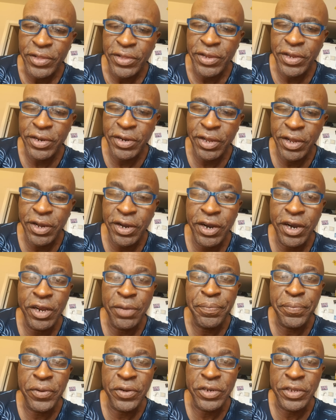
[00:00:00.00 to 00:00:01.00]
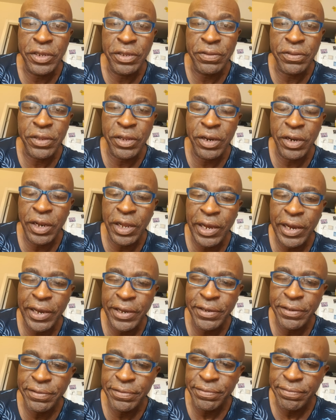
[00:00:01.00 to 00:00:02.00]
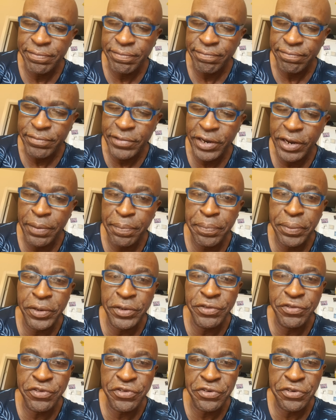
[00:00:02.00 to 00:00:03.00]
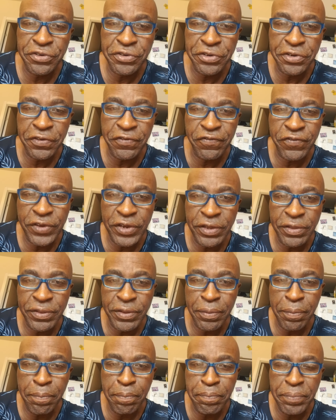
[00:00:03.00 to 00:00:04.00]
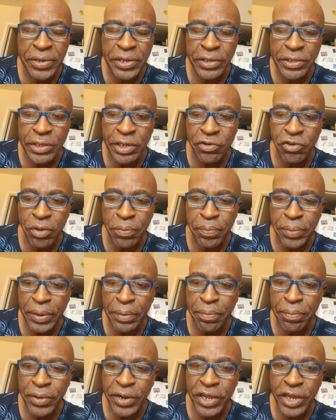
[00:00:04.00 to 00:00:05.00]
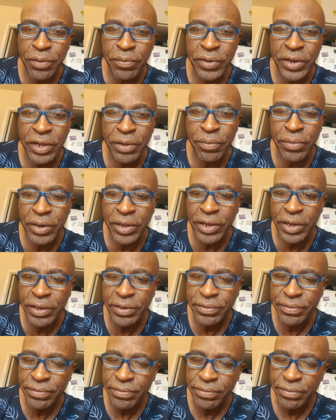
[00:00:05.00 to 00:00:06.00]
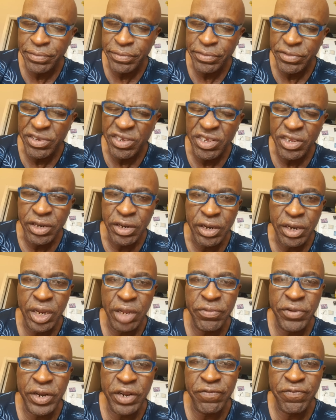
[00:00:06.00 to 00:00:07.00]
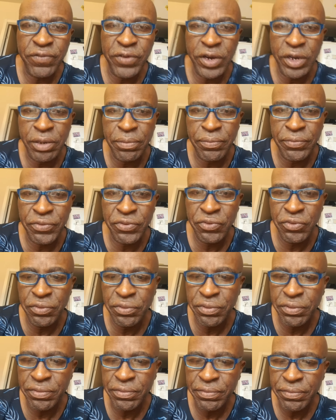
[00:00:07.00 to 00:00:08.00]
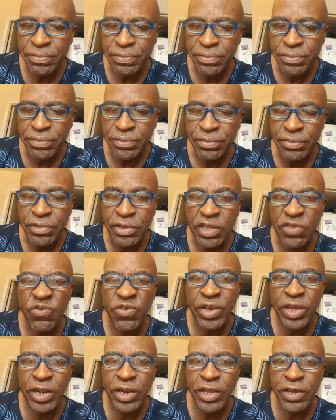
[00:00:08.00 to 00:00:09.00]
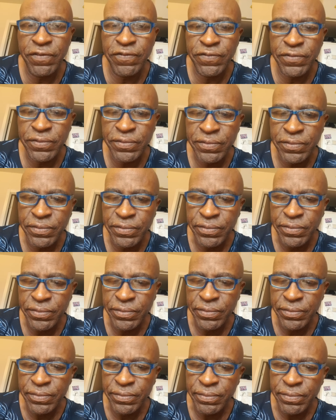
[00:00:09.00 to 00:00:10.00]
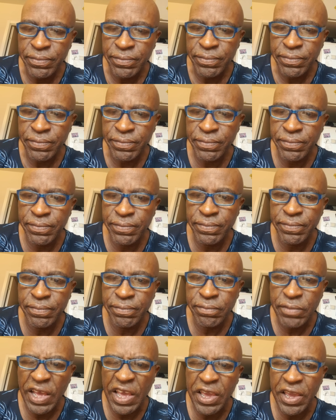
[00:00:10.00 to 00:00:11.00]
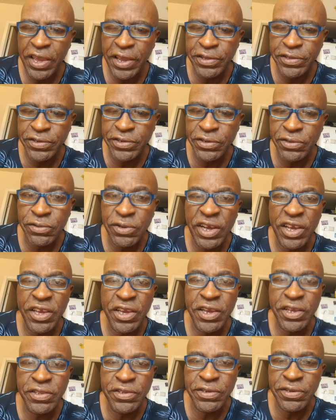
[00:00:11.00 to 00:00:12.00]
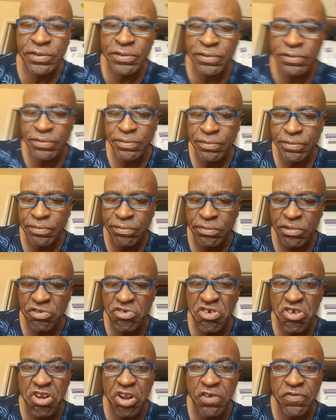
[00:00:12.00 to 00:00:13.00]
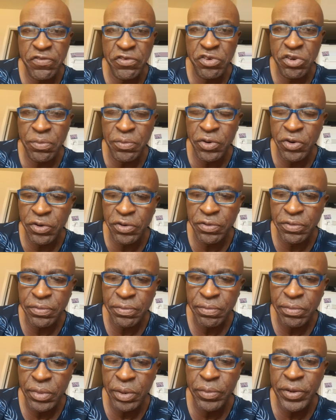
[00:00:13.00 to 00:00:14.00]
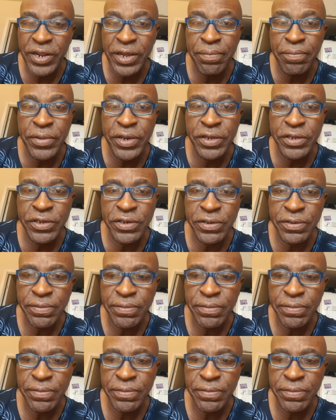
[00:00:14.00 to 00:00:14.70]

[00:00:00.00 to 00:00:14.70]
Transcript: Then call the police and lie. That I punch her in her face and beat her up and blah blah blah. Never the fucking bruise. That's where I left. Mm -hmm. I hate you, I hate you. I don't love you no more. Remember that bitch?